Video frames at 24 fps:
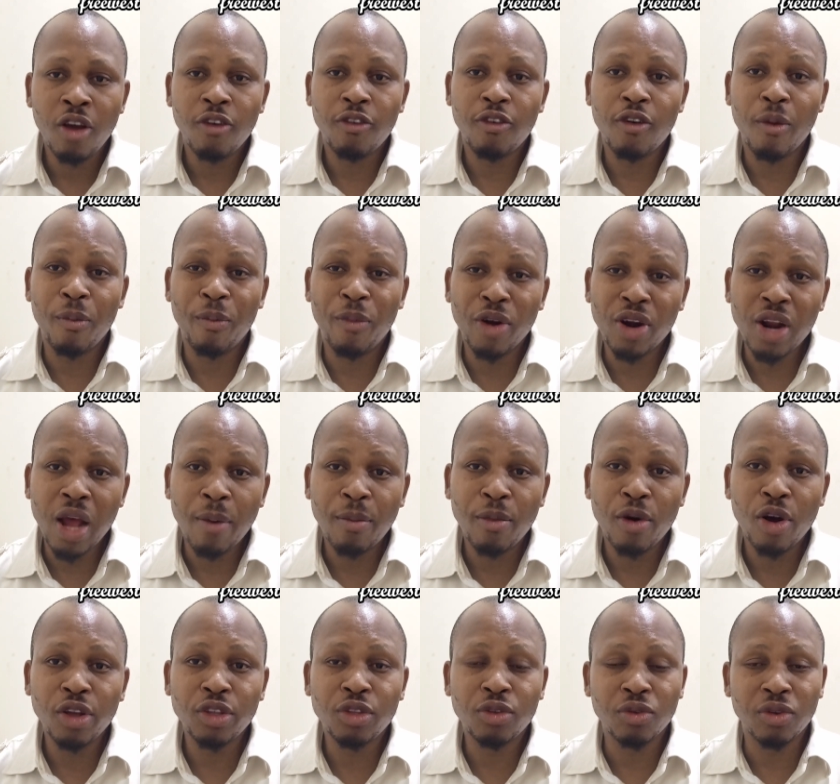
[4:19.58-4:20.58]
for Burna
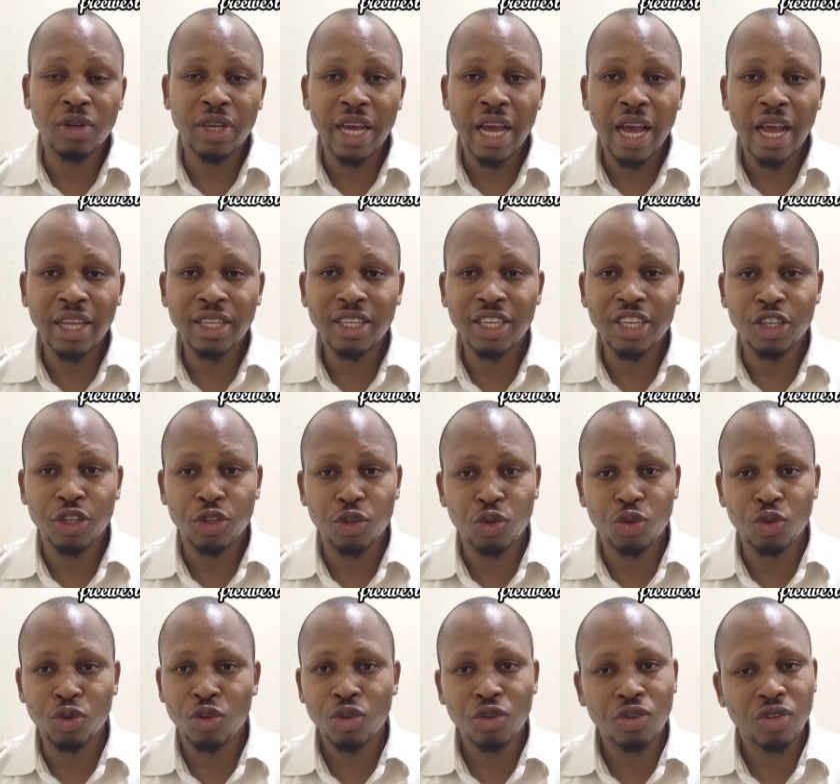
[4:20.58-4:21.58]
Boy to get a
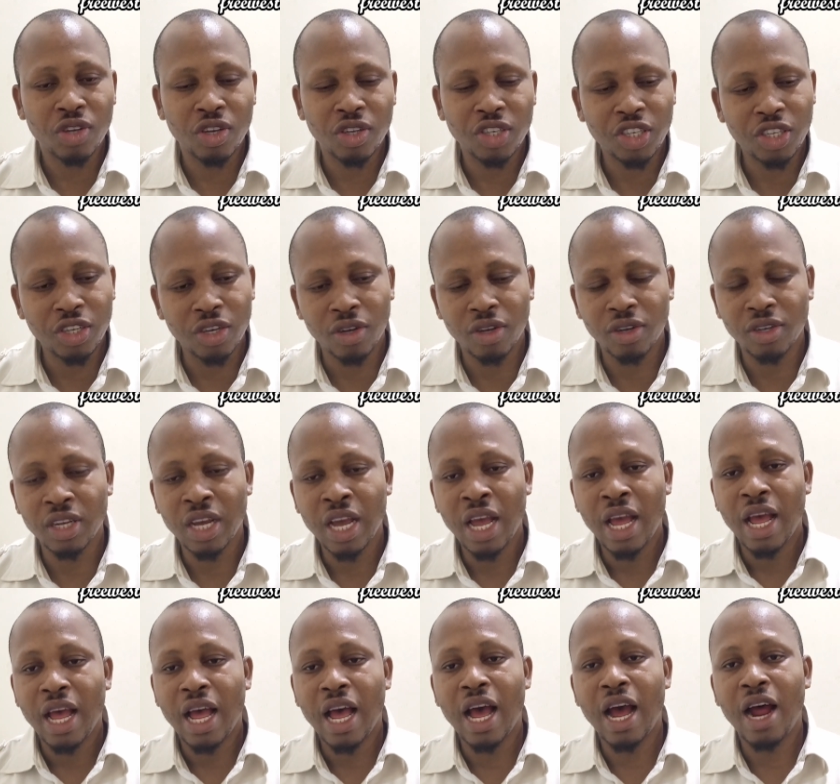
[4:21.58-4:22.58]
studio session,
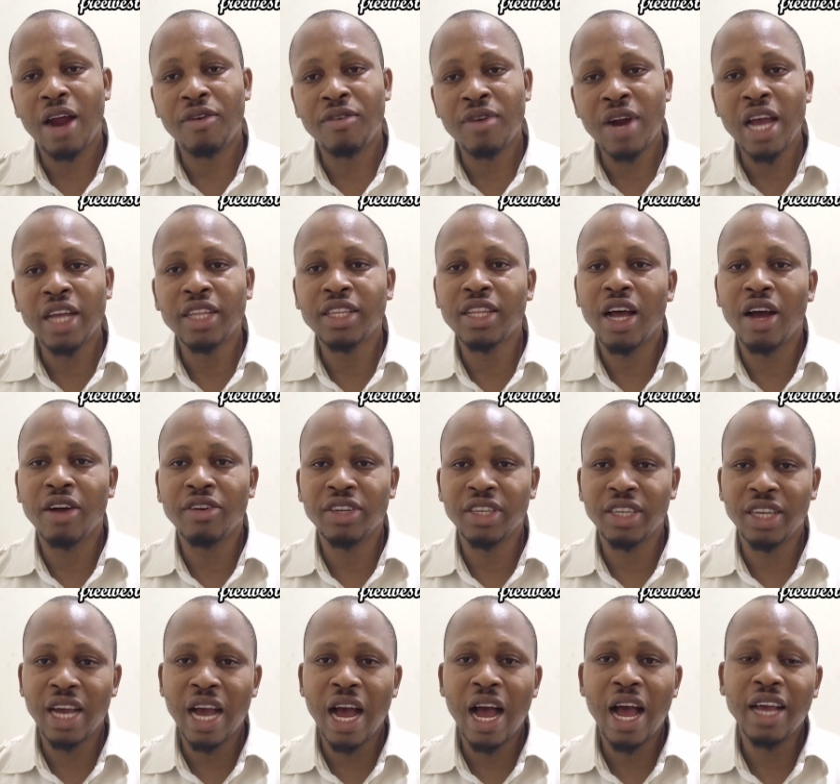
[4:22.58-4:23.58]
and right now
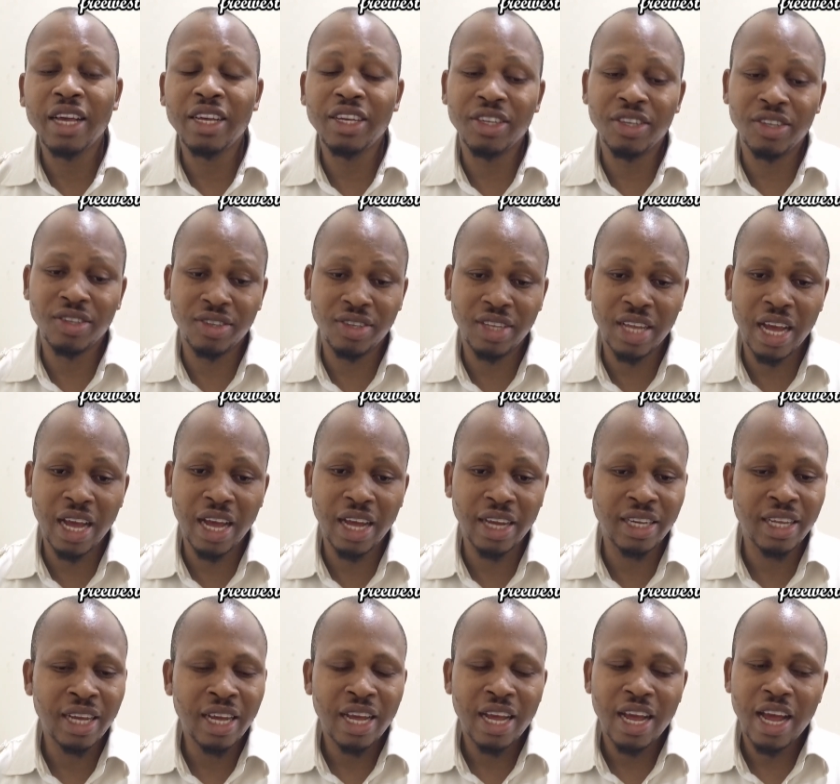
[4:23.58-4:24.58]
the guy is
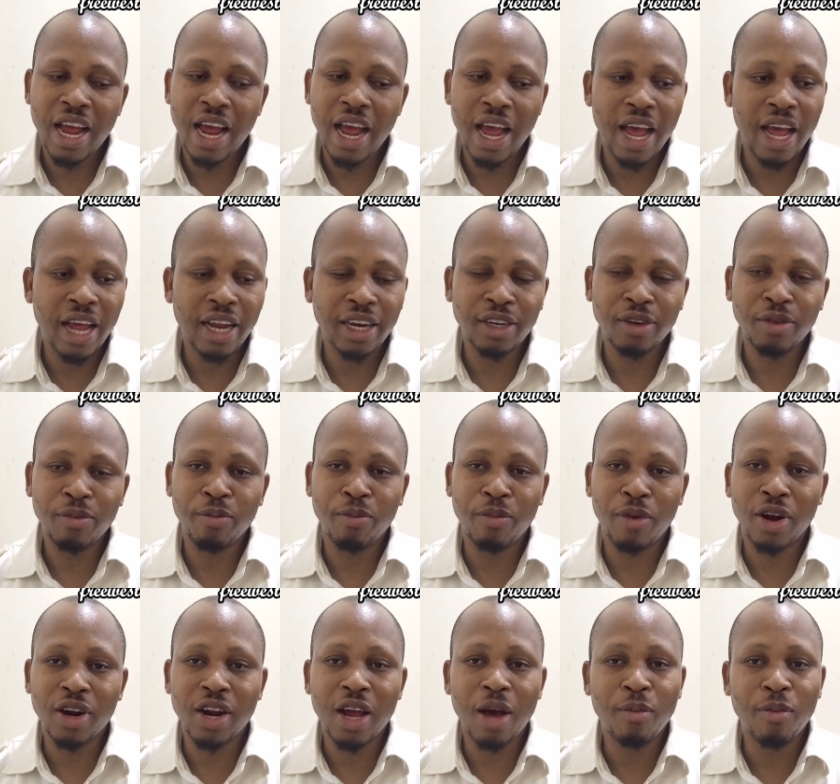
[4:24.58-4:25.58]
dead and
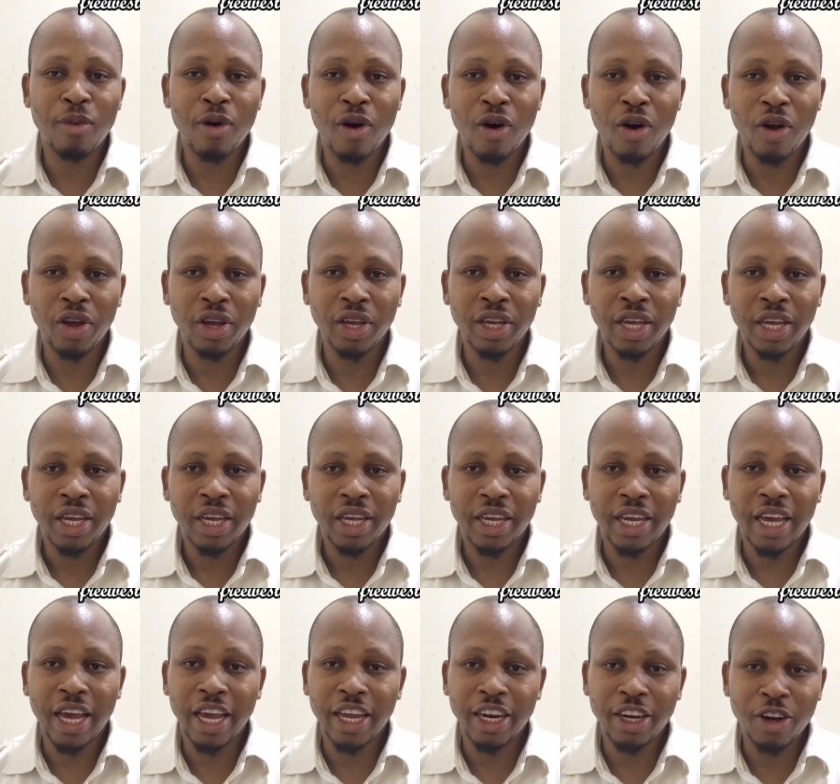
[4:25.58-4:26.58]
Burna Boy
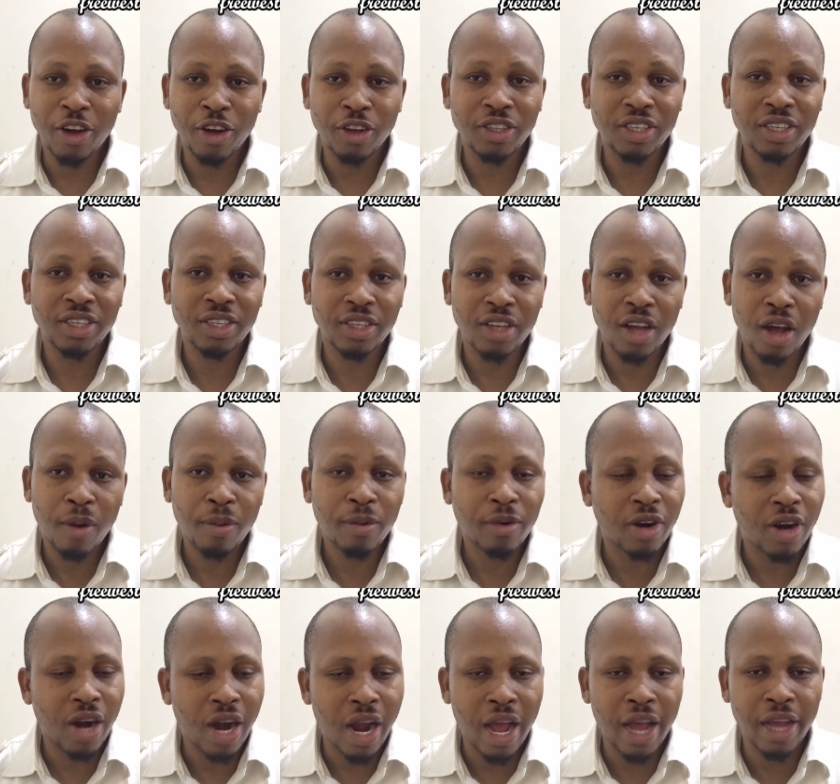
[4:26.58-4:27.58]
cannot stop
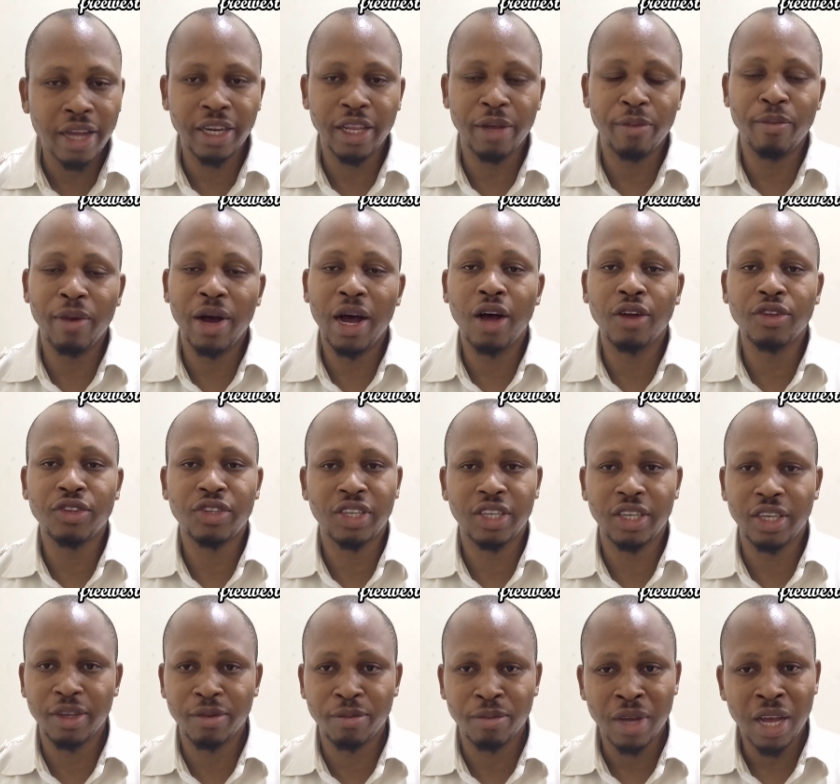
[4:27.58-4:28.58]
crying about
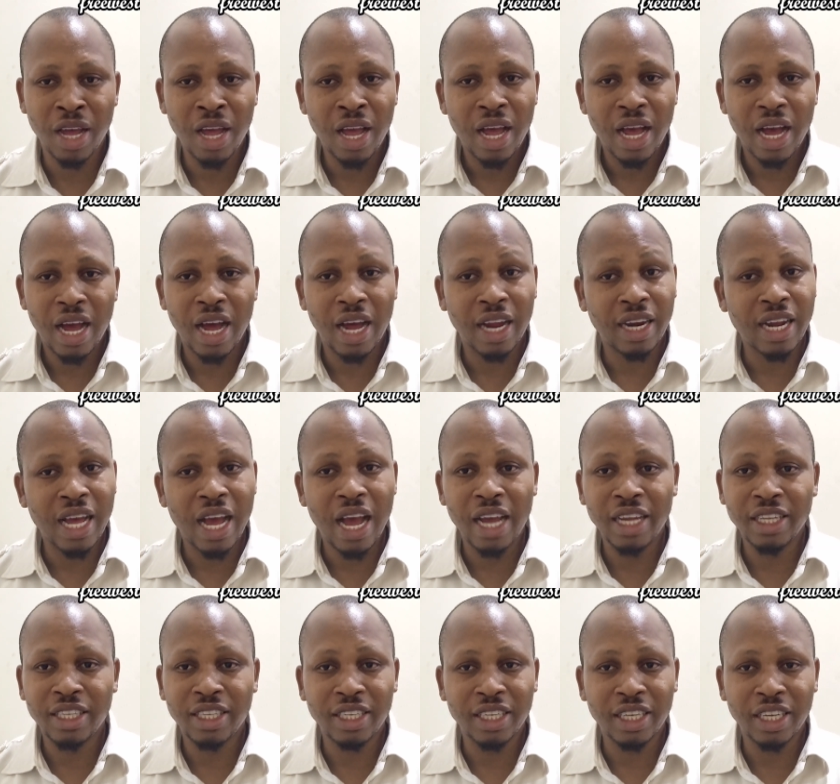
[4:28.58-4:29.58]
him. And
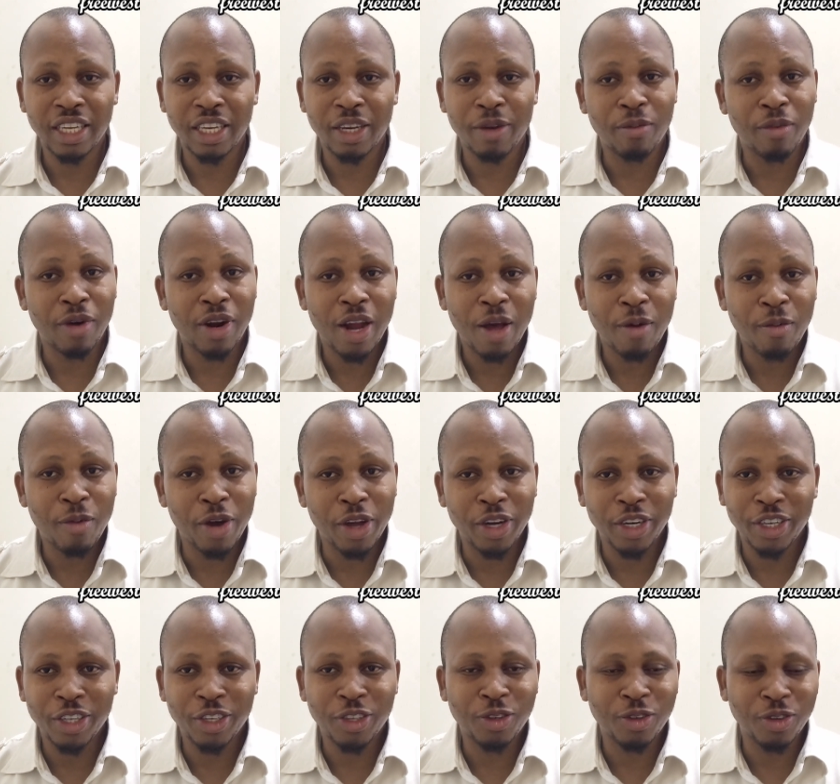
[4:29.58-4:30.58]
I think Burna Boy
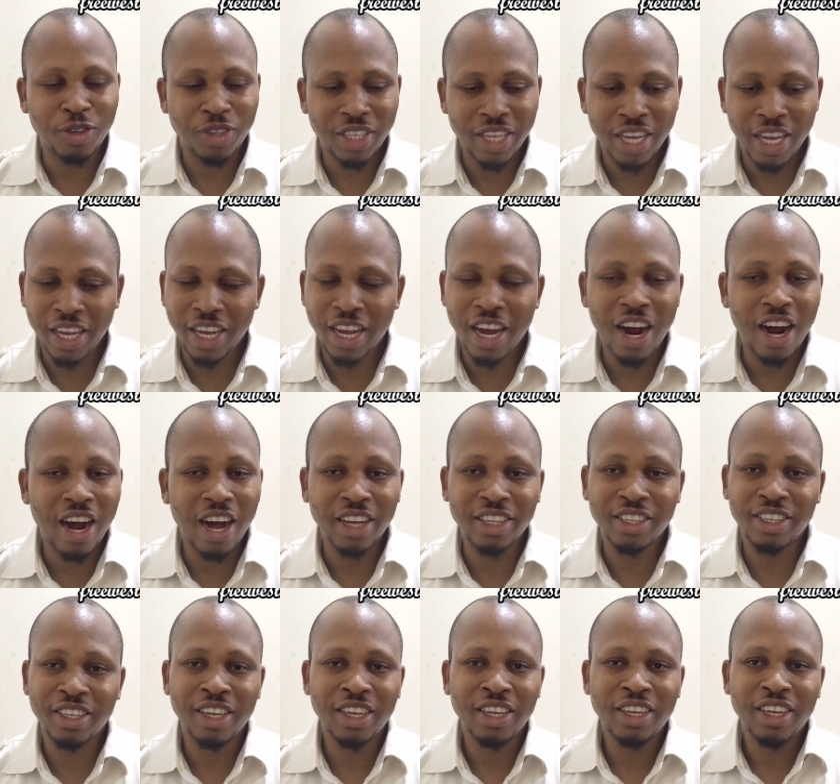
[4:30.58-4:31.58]
needs to take
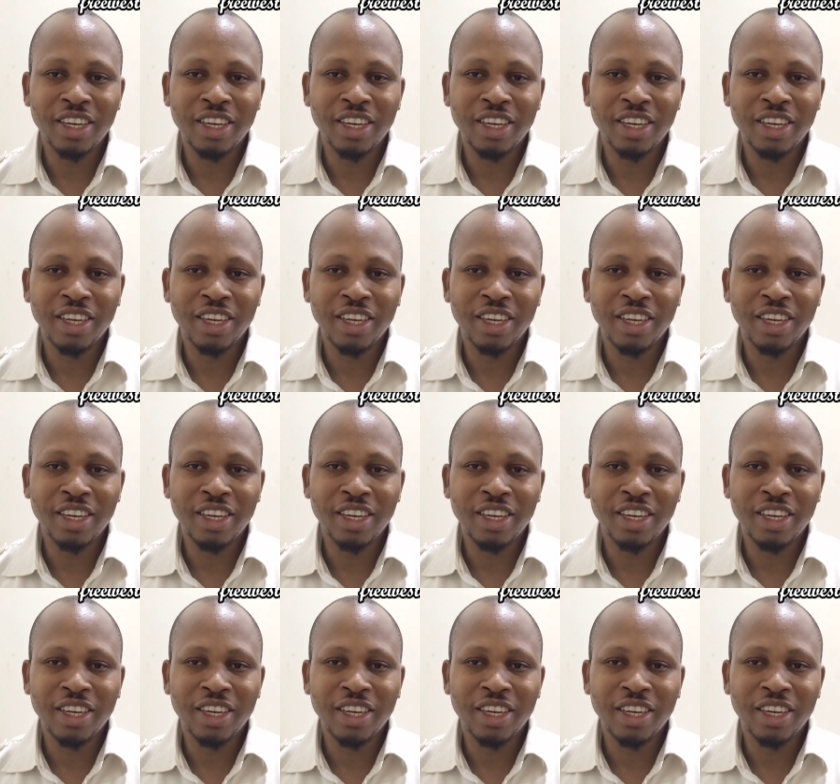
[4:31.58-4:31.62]
heart